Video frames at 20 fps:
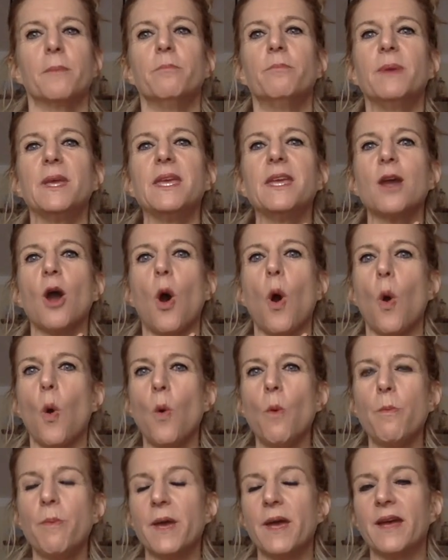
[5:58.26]
Be
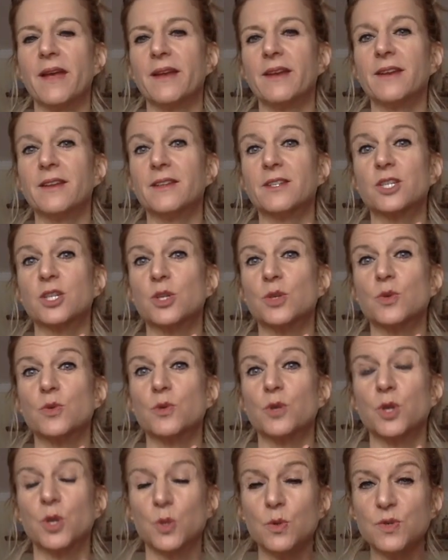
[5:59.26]
open to
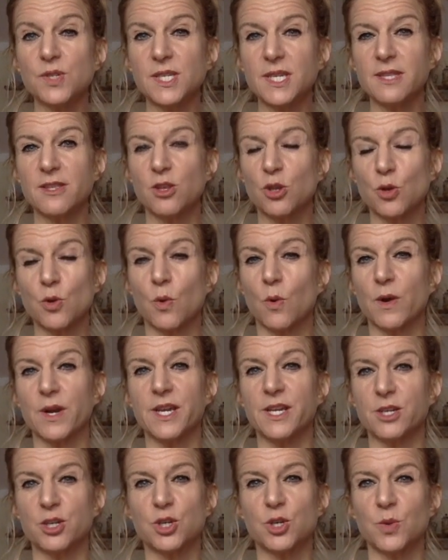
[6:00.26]
using your
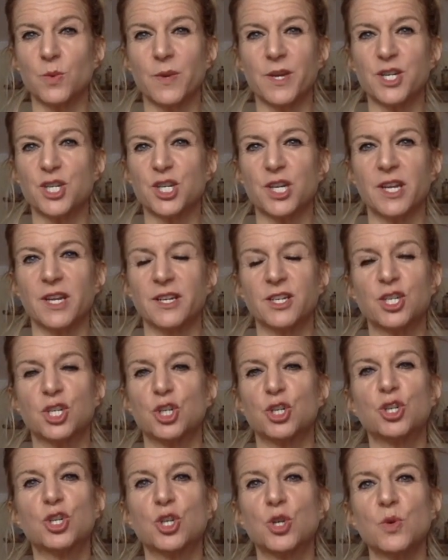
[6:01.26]
intuition
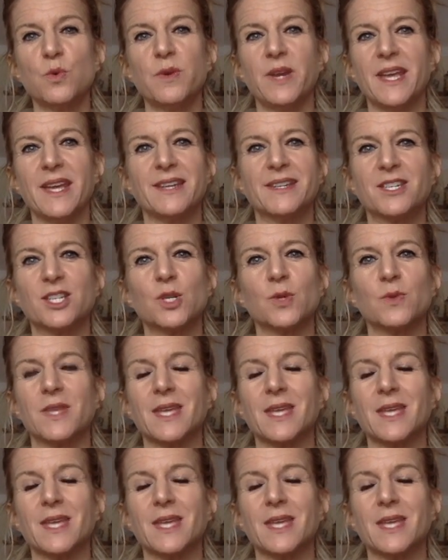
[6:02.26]
to tune in to